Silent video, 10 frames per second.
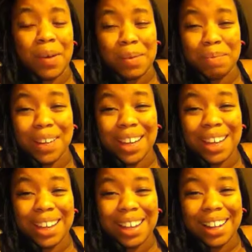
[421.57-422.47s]
own.
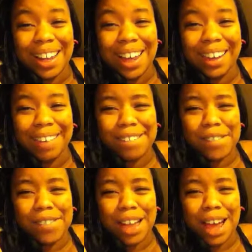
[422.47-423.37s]
Like,
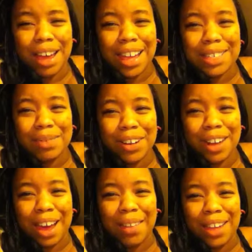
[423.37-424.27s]
I guess we're
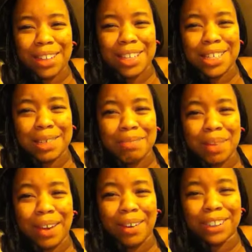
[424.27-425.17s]
now like the den
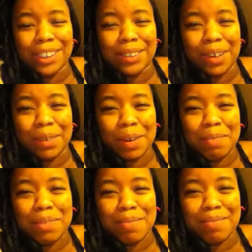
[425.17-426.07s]
parents to a
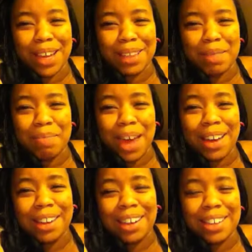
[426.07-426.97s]
group of like the
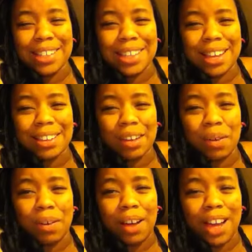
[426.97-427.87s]
bad kids at the
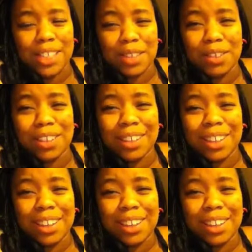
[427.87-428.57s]
local high school.